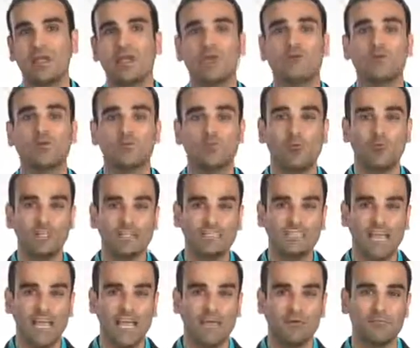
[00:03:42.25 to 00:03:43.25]
and with one
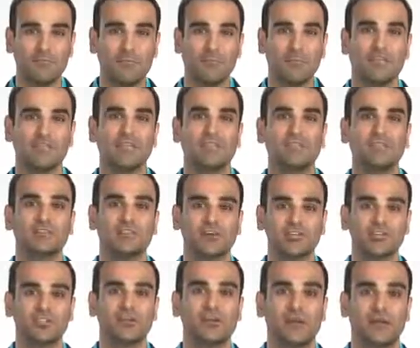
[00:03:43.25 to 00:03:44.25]
tap, they can
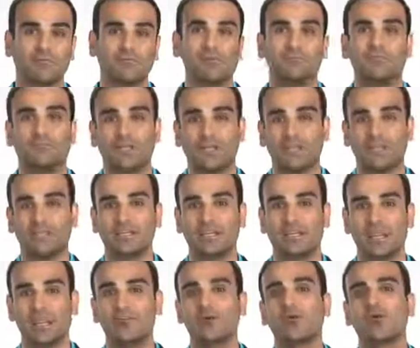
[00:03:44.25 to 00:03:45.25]
launch your app to play it
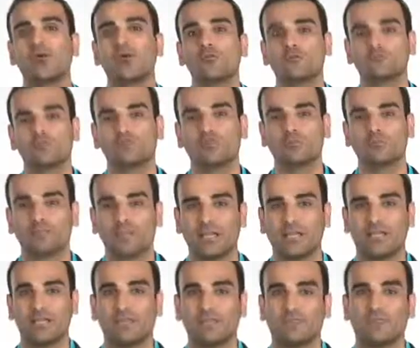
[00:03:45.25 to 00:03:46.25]
again or resume
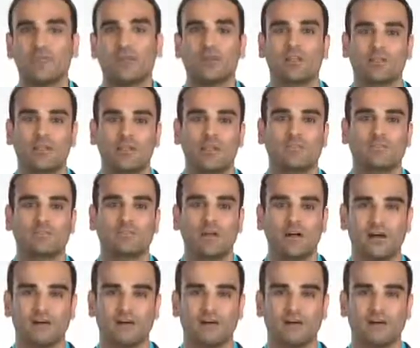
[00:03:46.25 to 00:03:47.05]
playing from where they left